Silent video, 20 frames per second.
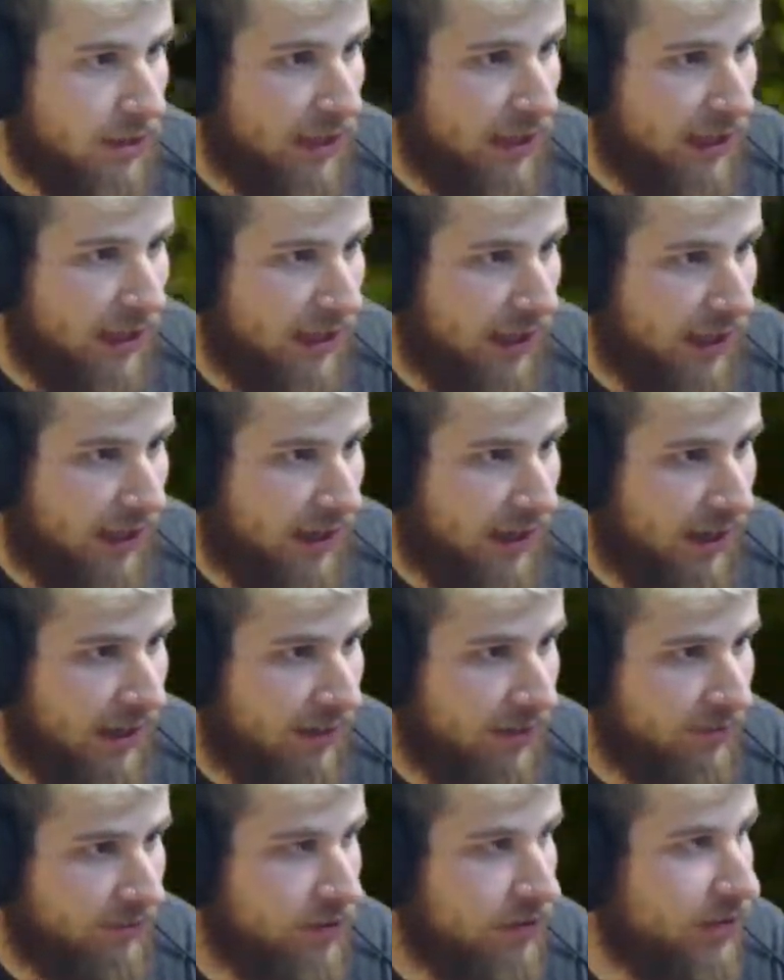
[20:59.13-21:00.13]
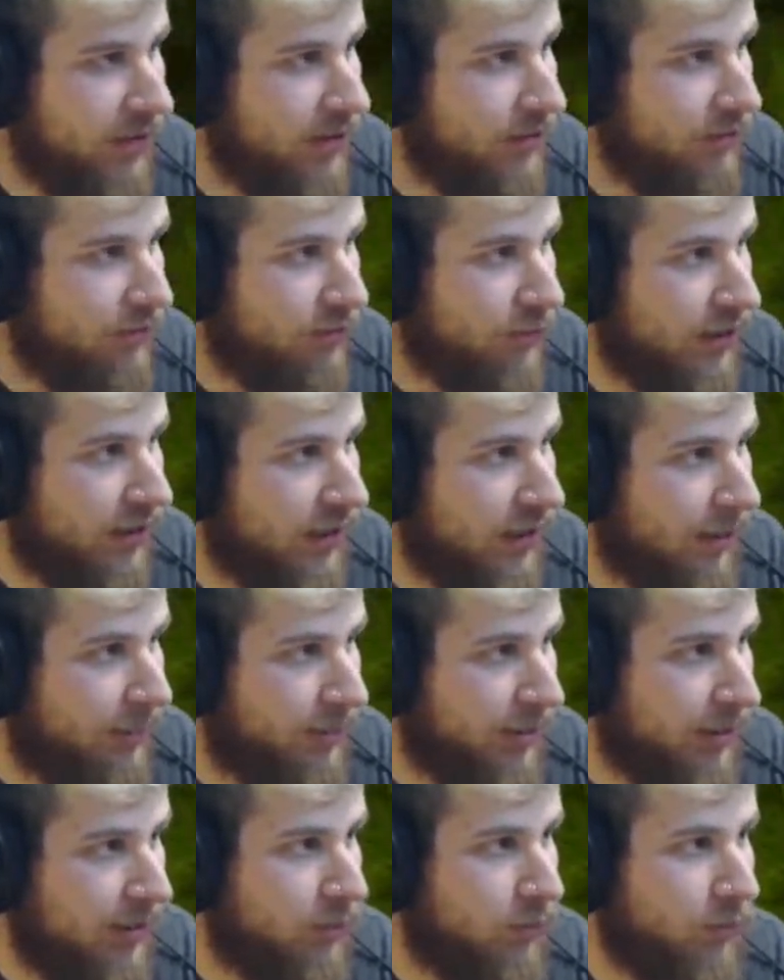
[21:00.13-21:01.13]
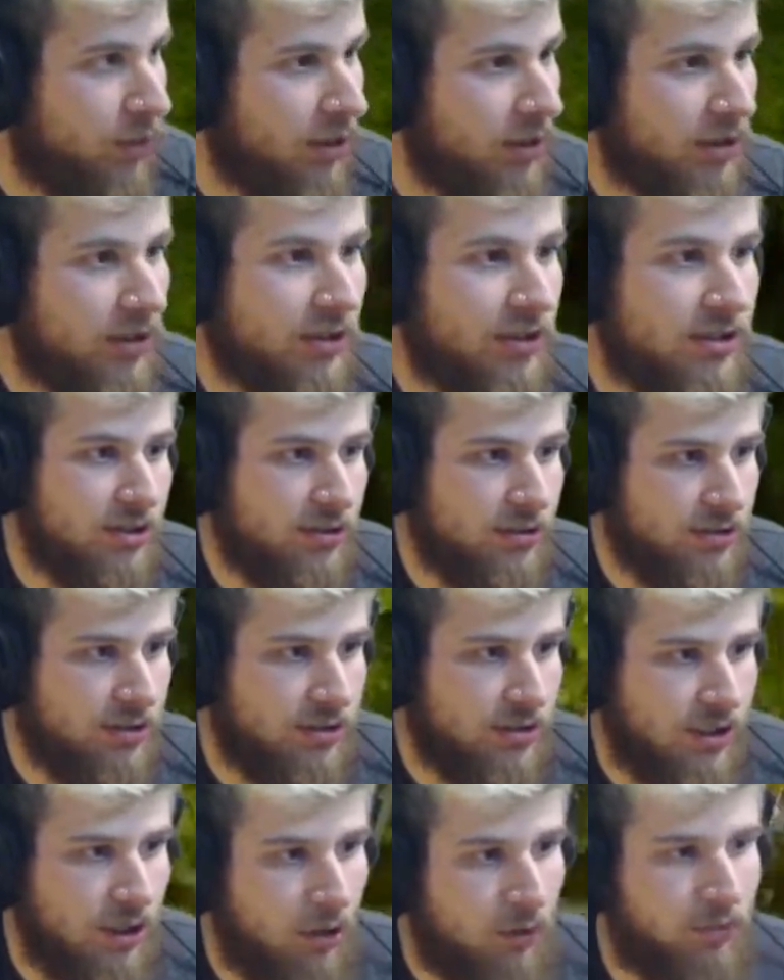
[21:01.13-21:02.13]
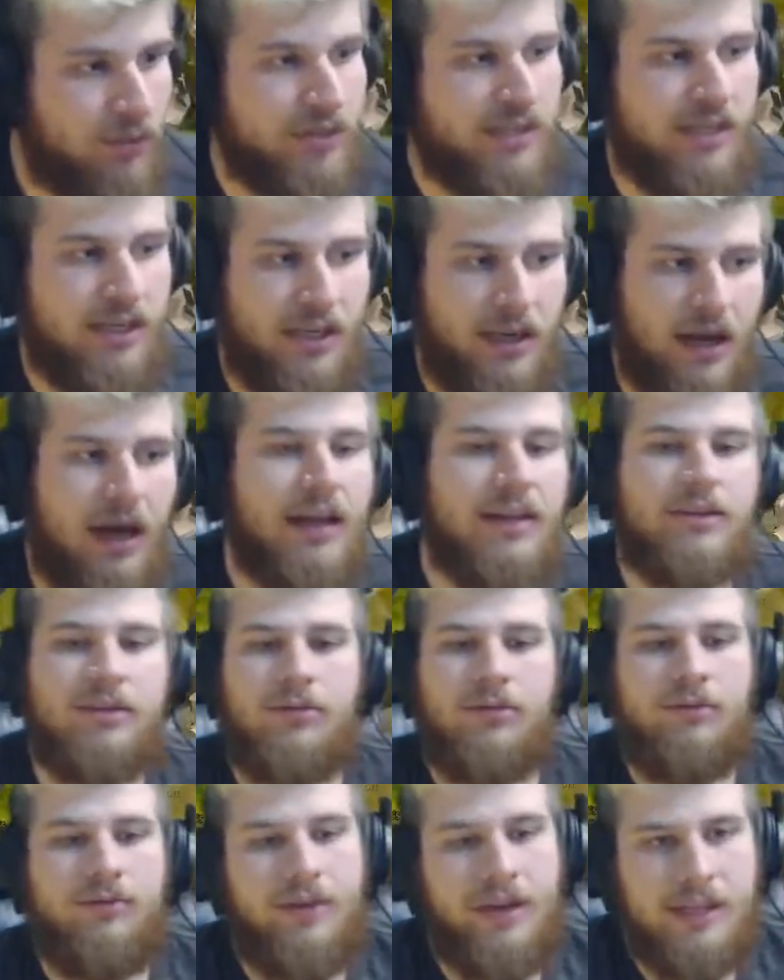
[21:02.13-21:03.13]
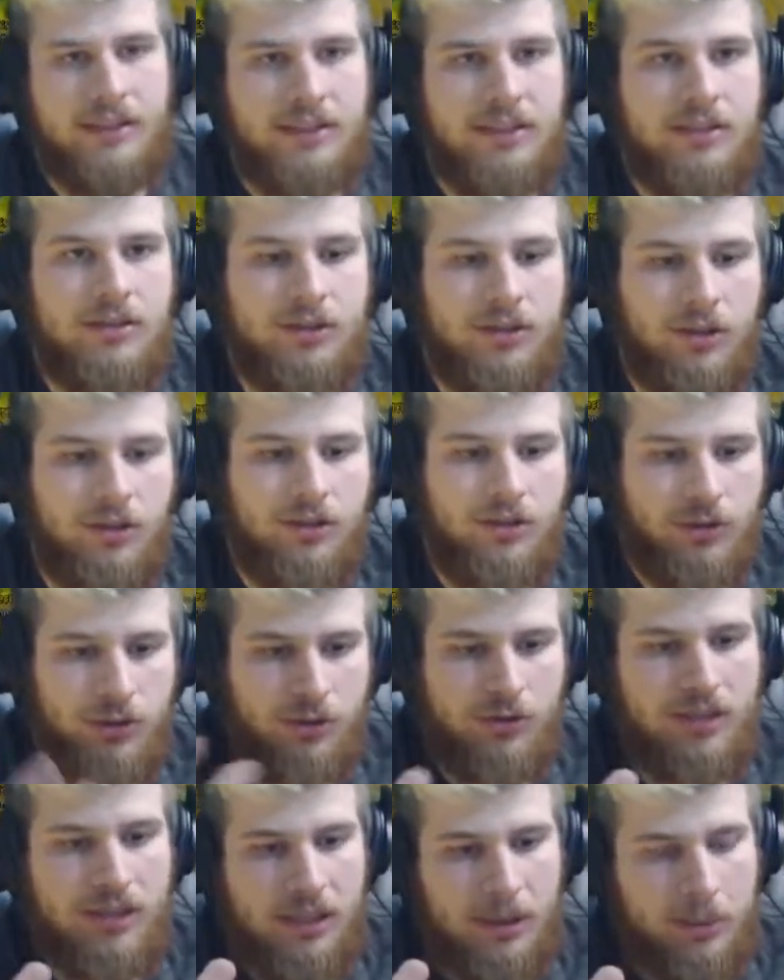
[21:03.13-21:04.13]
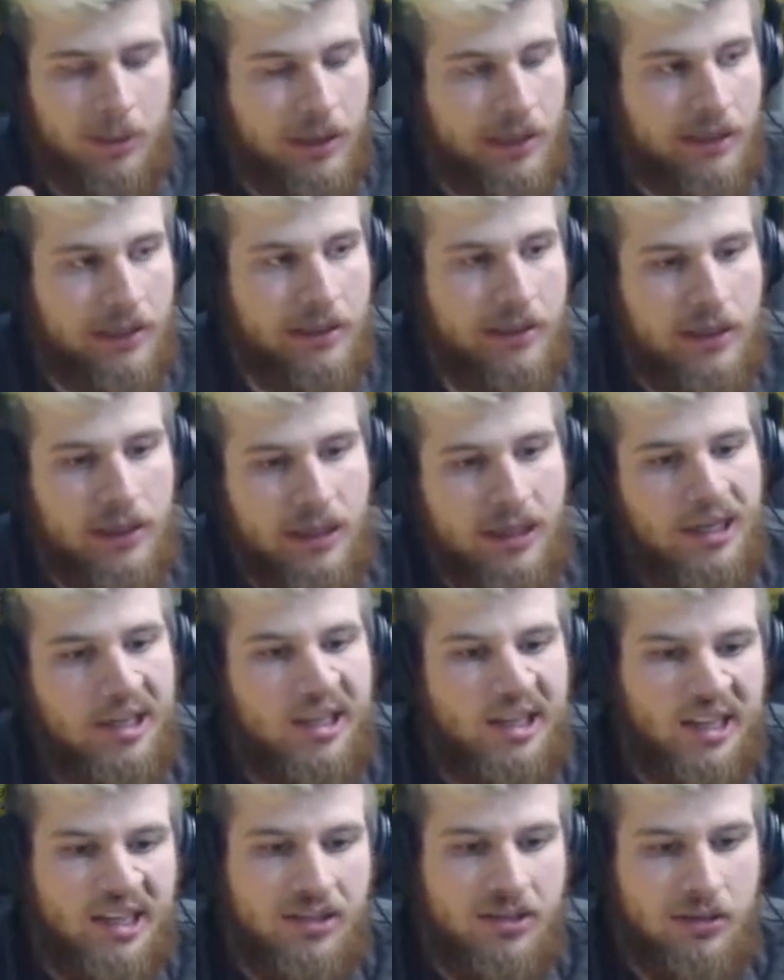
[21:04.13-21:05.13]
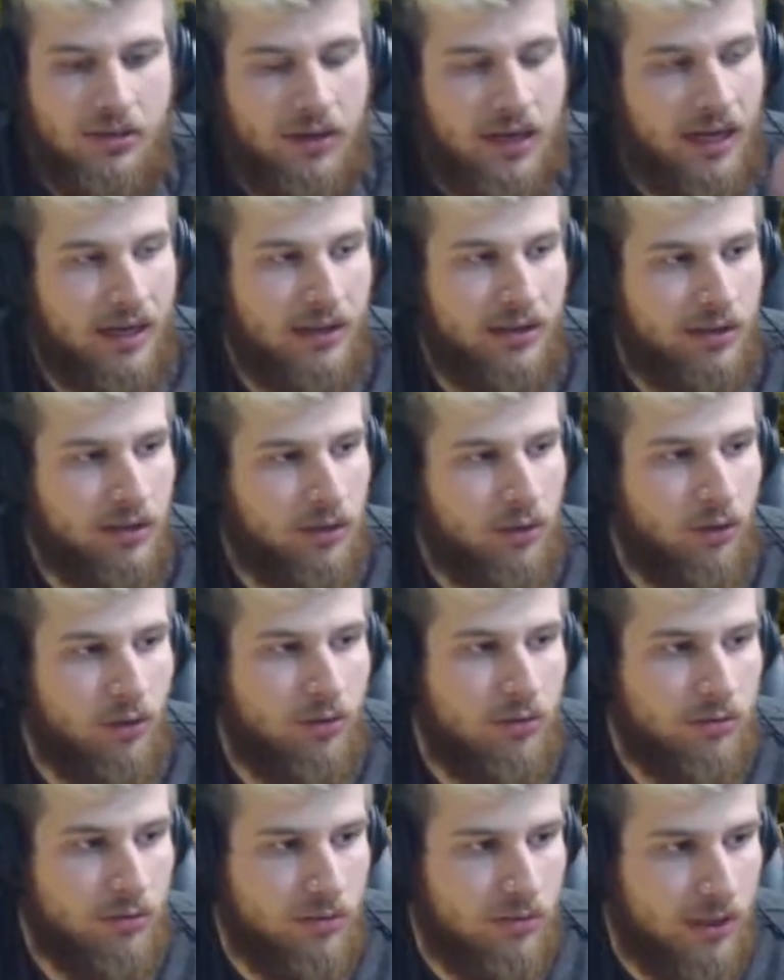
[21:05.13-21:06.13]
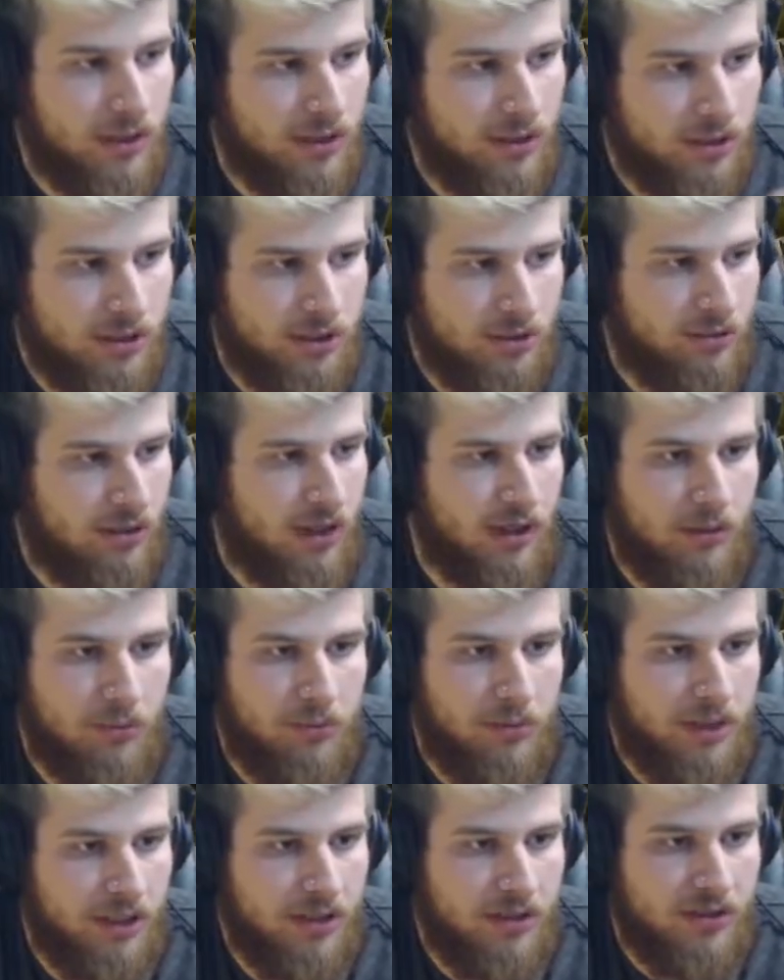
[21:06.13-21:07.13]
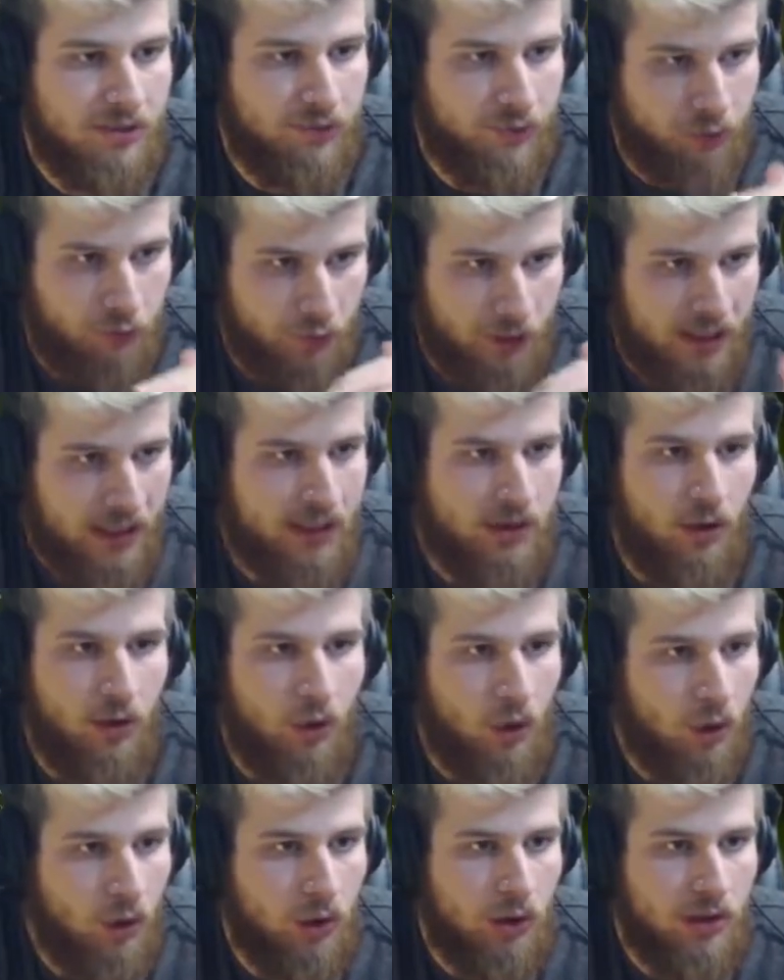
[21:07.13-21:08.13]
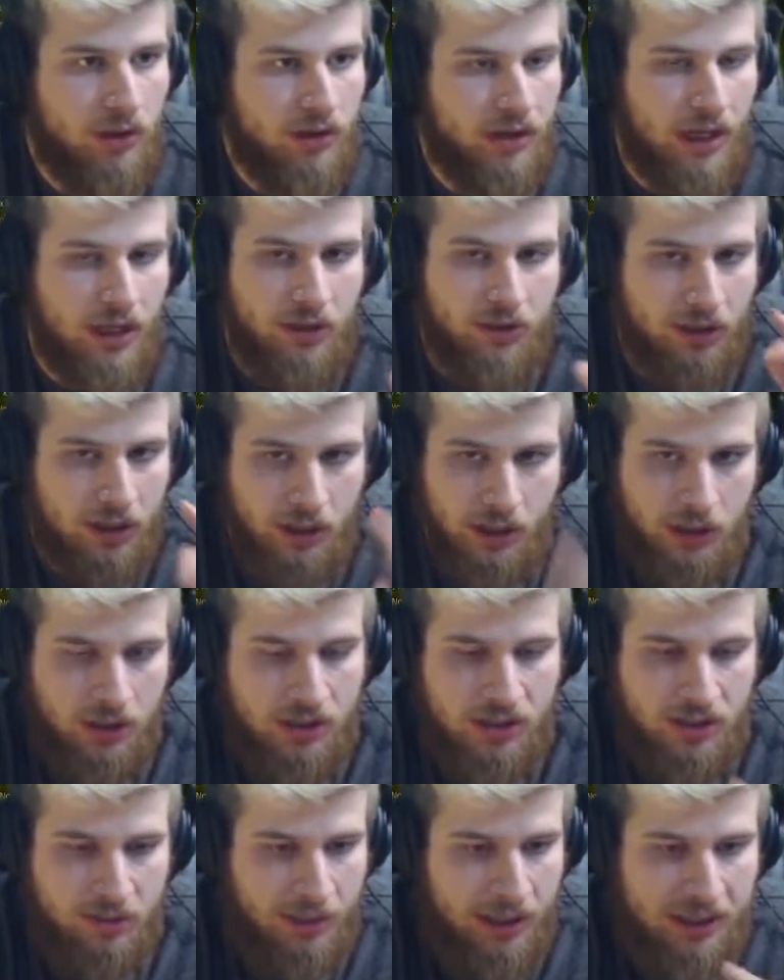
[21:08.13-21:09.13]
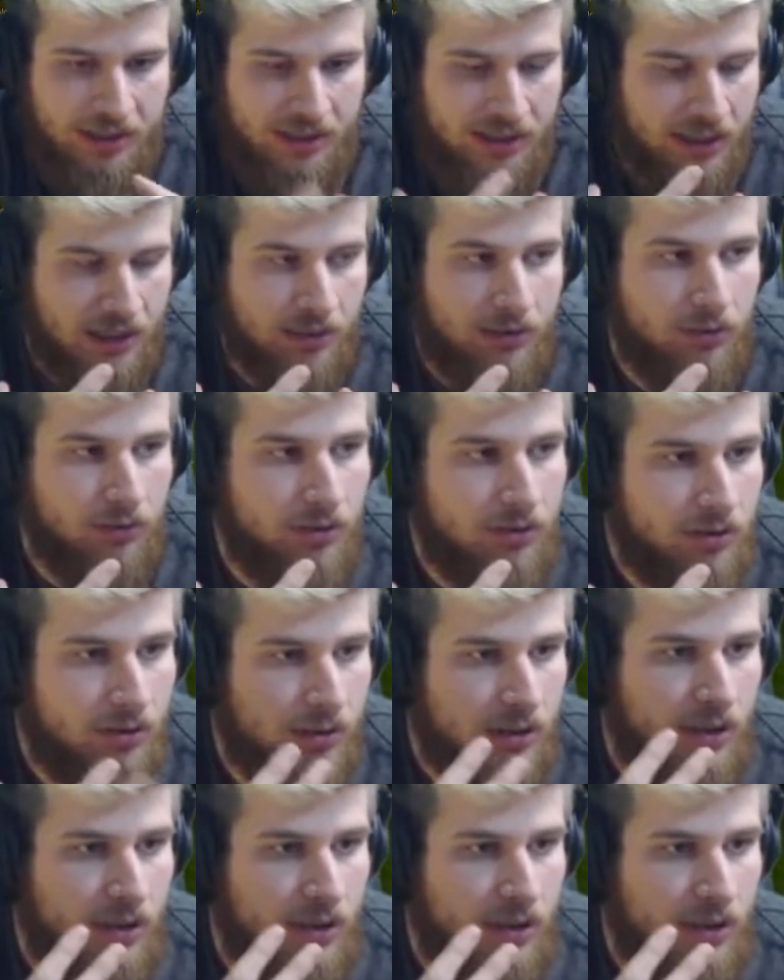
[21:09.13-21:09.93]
And you get your free Kepline worker. there's no reason not to invest your 2 CP into getting the coal. Like, just straight up. It's free coal that you can use to make steel.